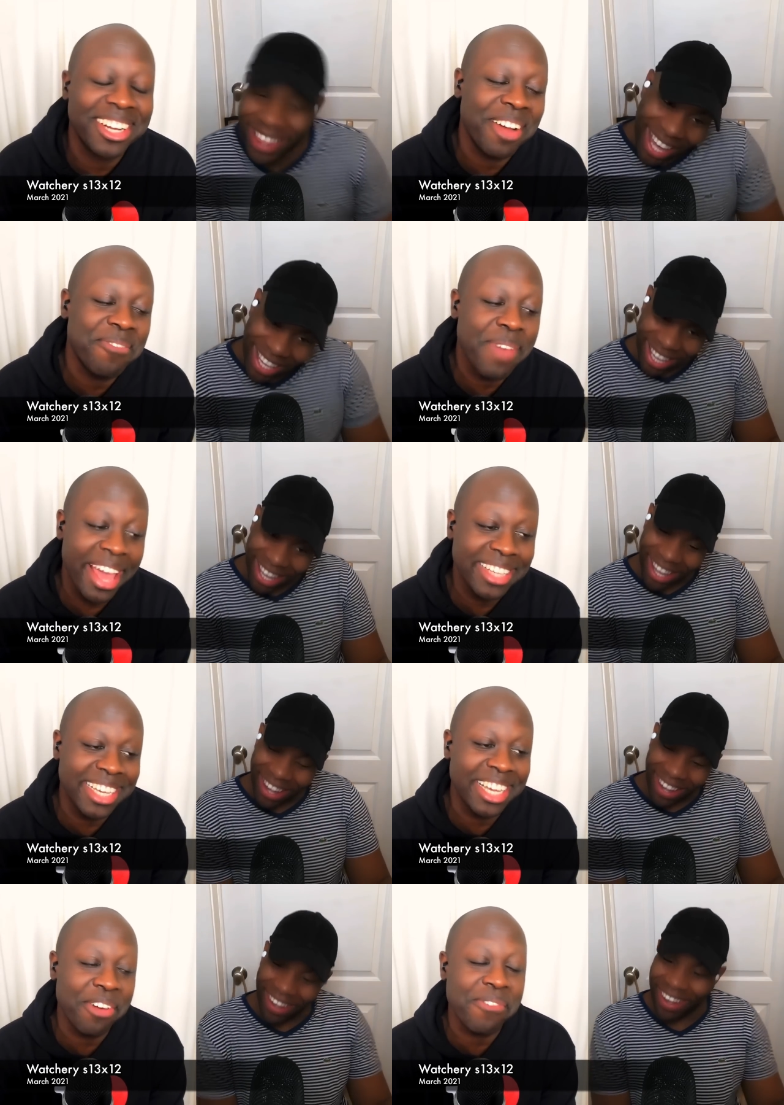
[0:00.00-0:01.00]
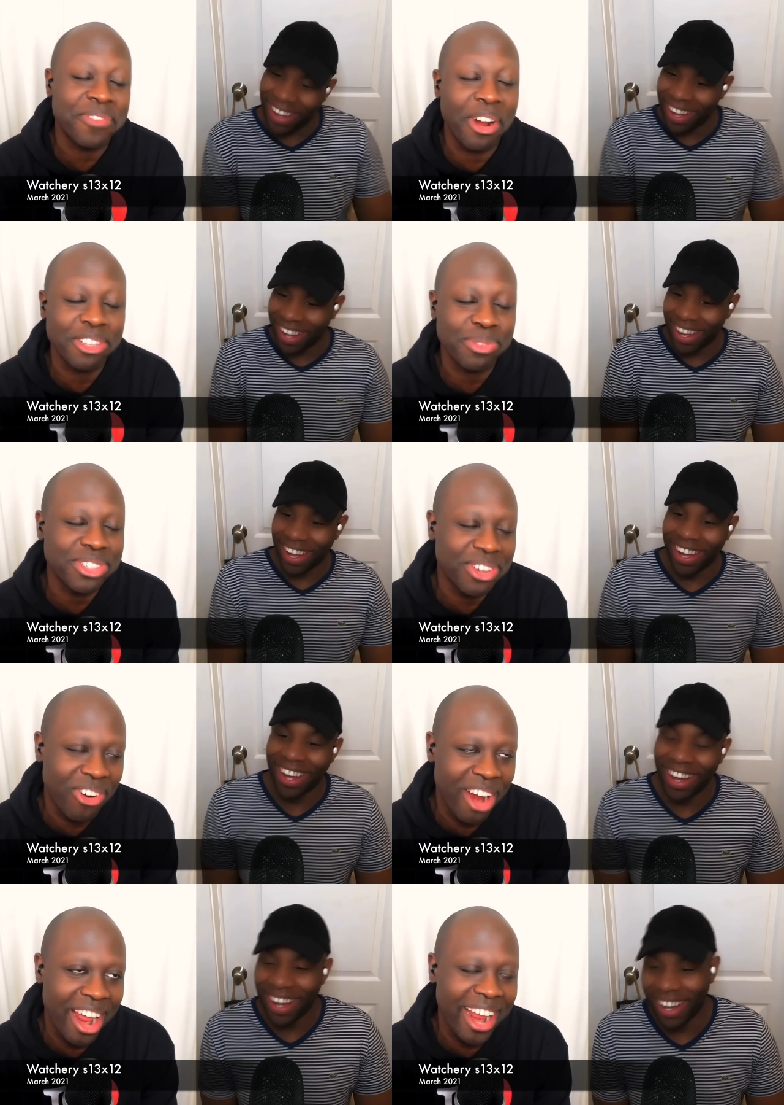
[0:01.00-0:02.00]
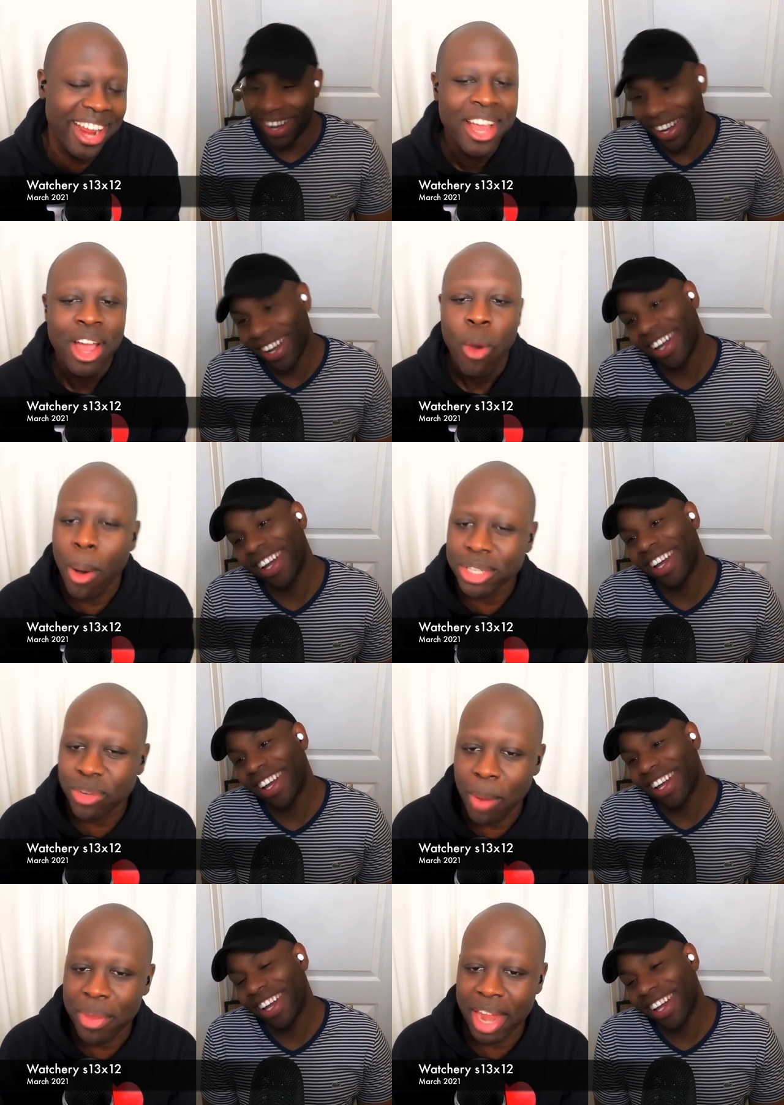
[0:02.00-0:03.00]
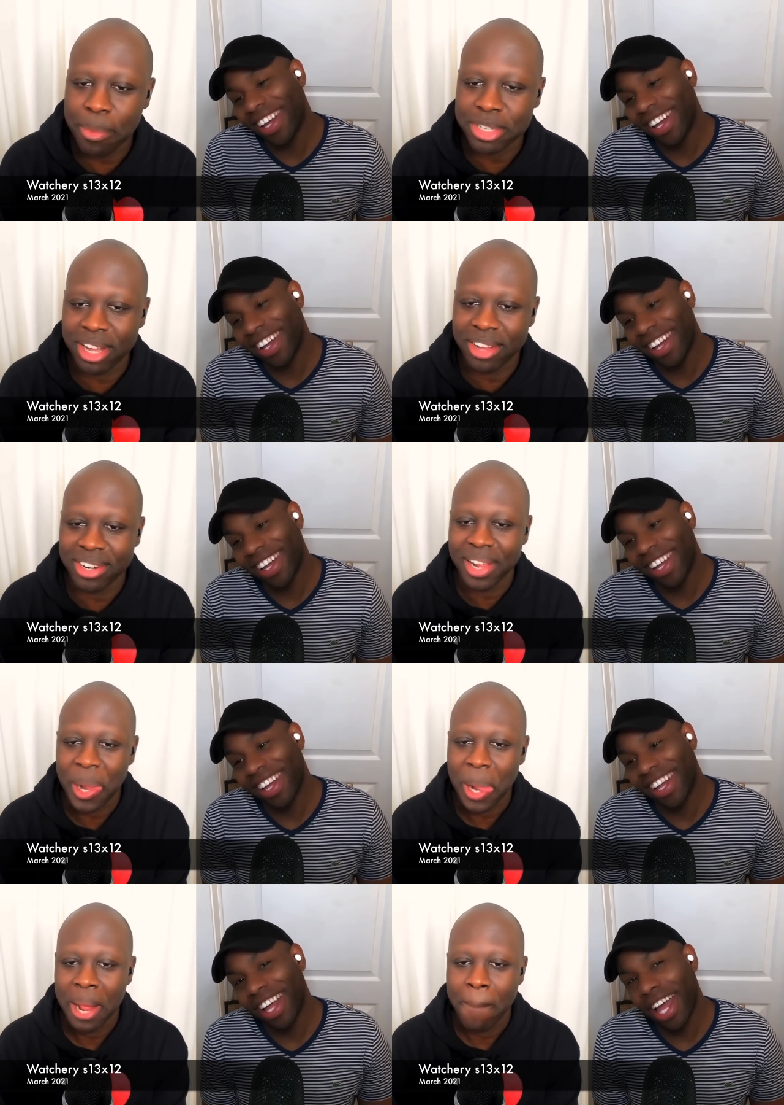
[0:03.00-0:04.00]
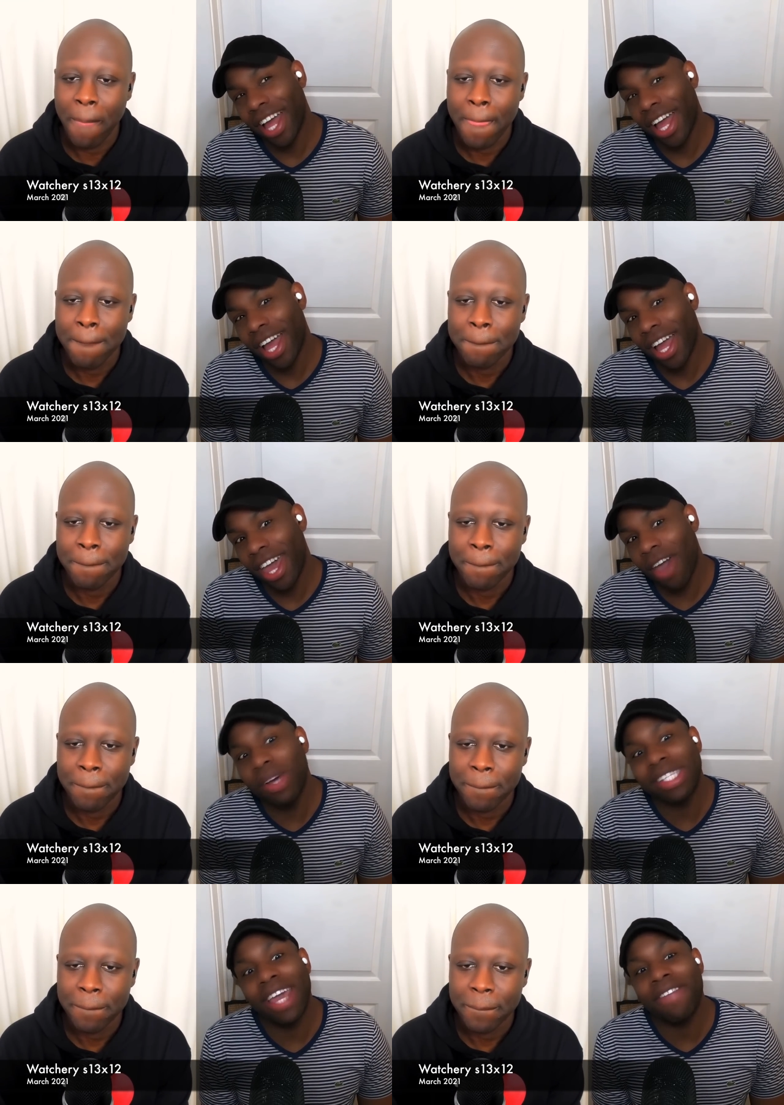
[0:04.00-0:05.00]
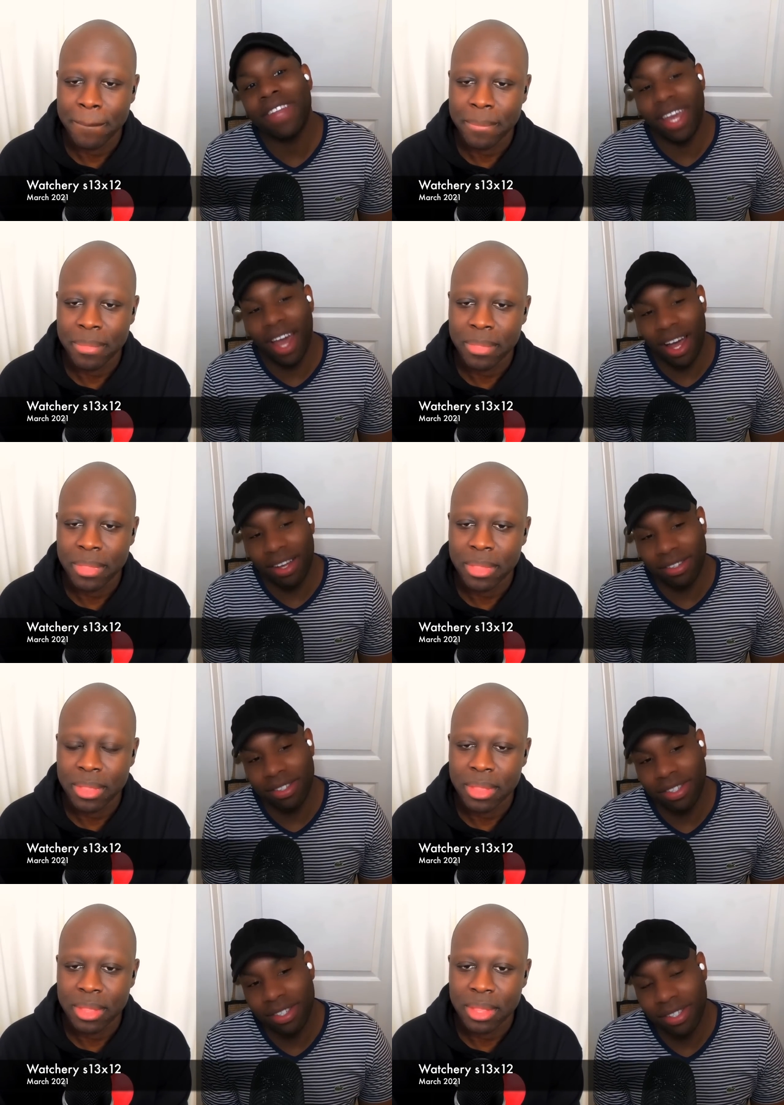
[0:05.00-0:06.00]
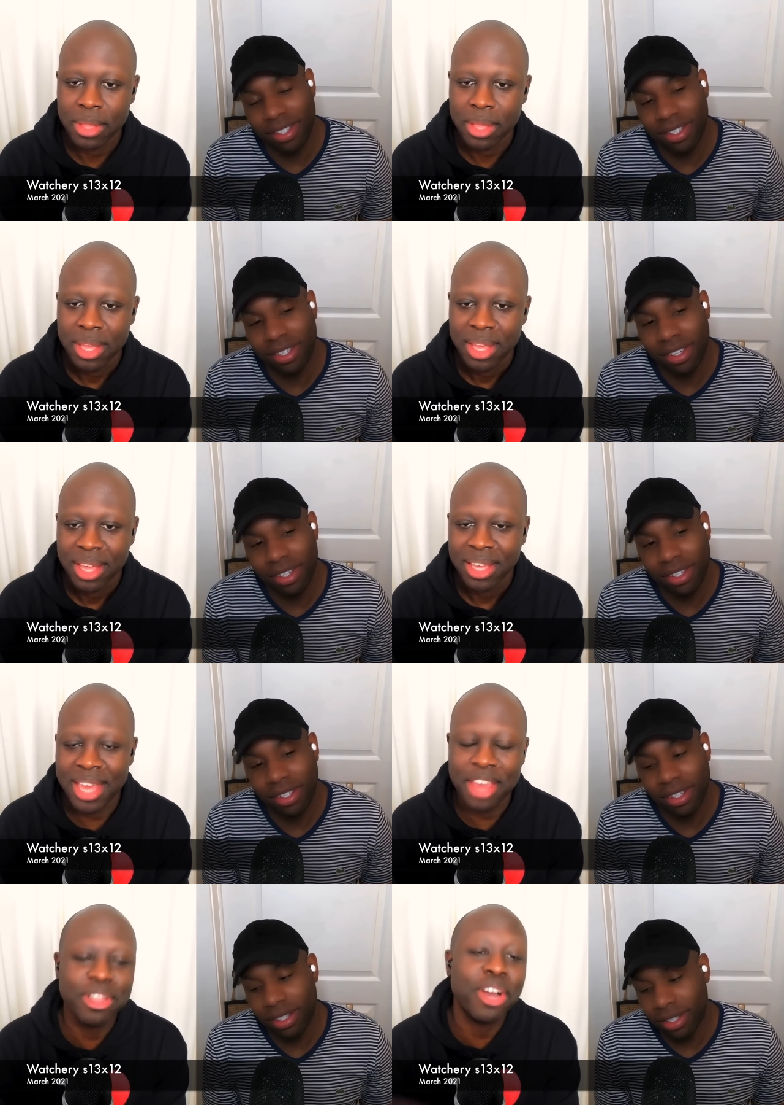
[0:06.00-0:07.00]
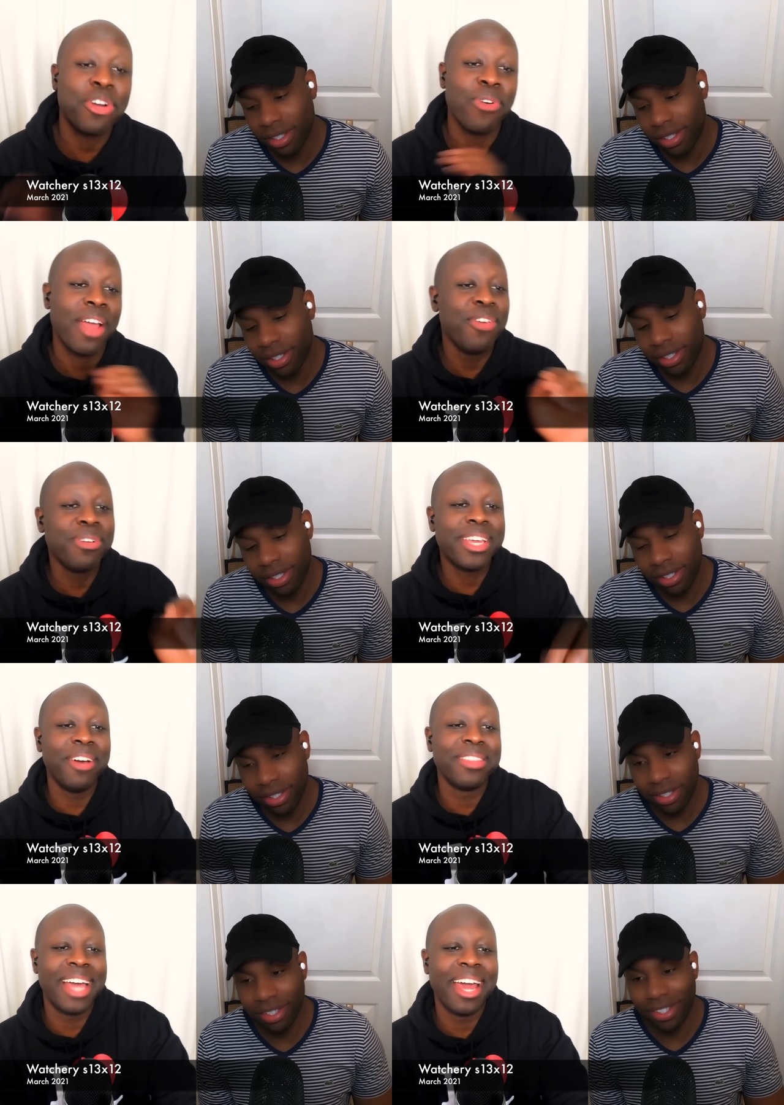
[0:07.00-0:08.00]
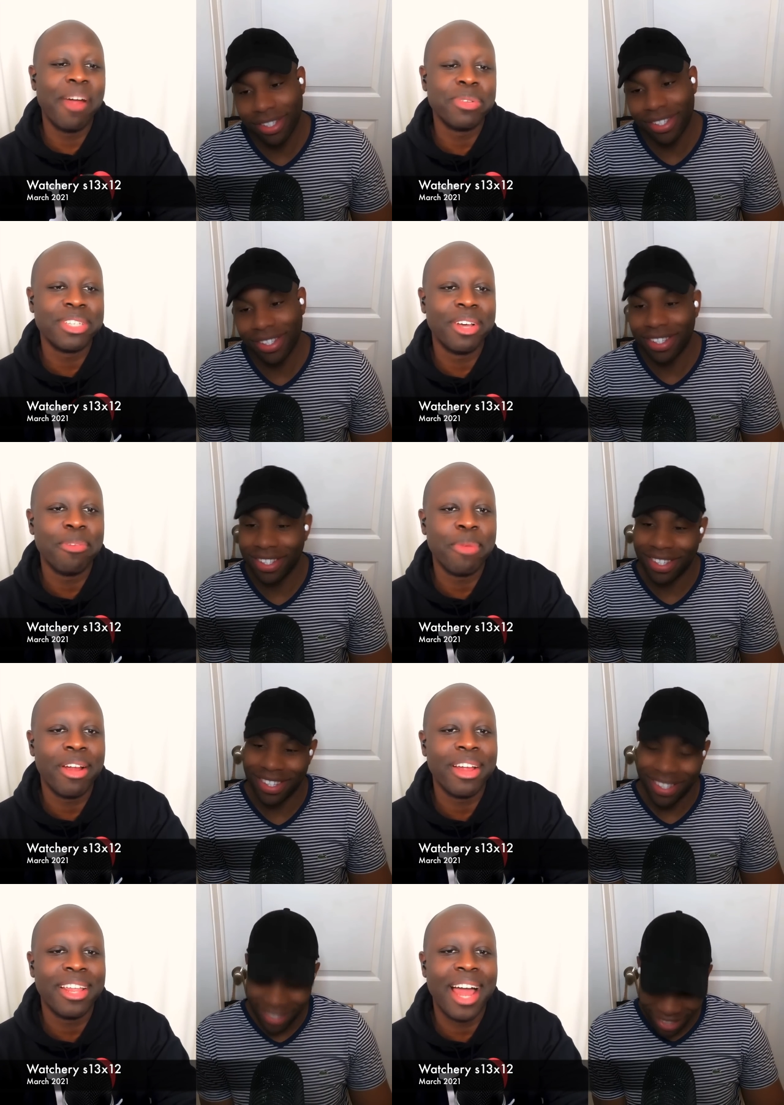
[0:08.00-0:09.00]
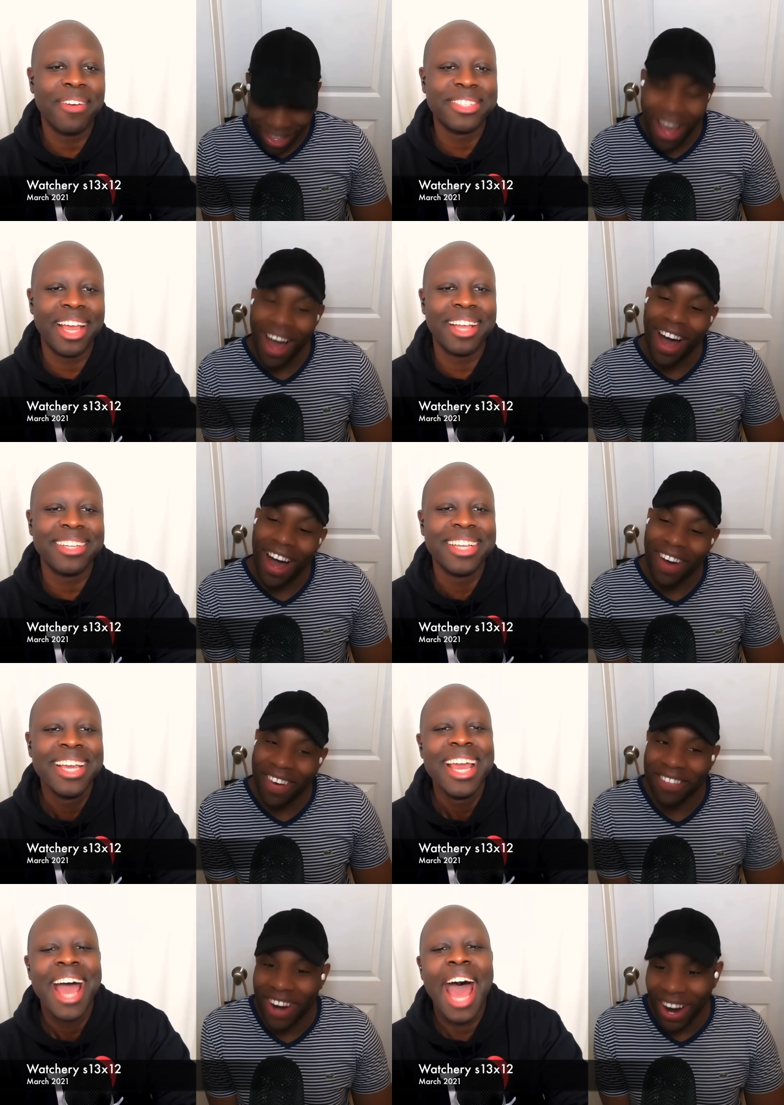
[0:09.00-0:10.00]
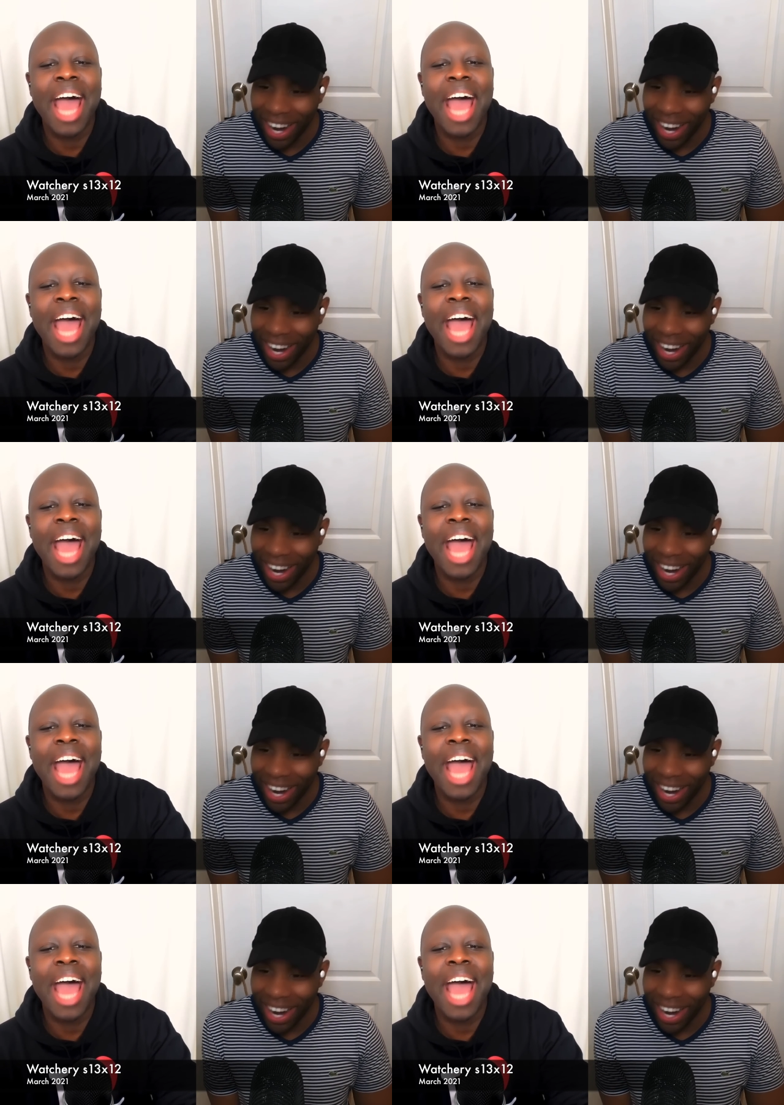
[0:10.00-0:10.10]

Speaker 1: Thank amazing. You. Your verse was great. What was the runway that episode?
Speaker 2: It was evening gowns.
Speaker 1: Yeah, you look great. You killed that episode, Mary. I was like, oh,
Speaker 2: Roberta!